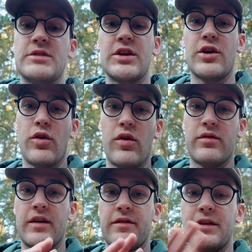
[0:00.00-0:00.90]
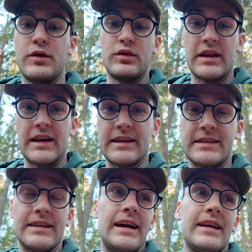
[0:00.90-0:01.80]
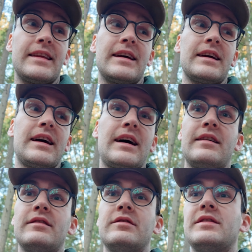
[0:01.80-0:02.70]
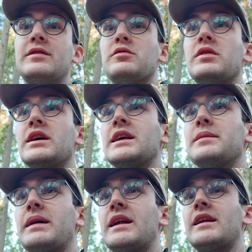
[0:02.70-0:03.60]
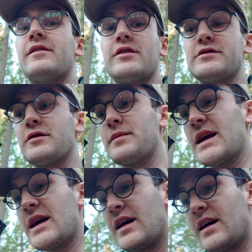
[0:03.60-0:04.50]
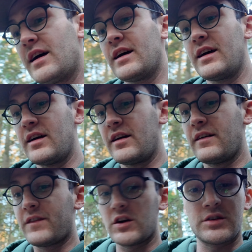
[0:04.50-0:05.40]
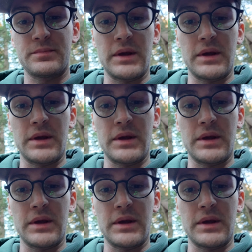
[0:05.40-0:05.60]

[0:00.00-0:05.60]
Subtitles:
just gonna go over a few things that I think have really made a difference for me. First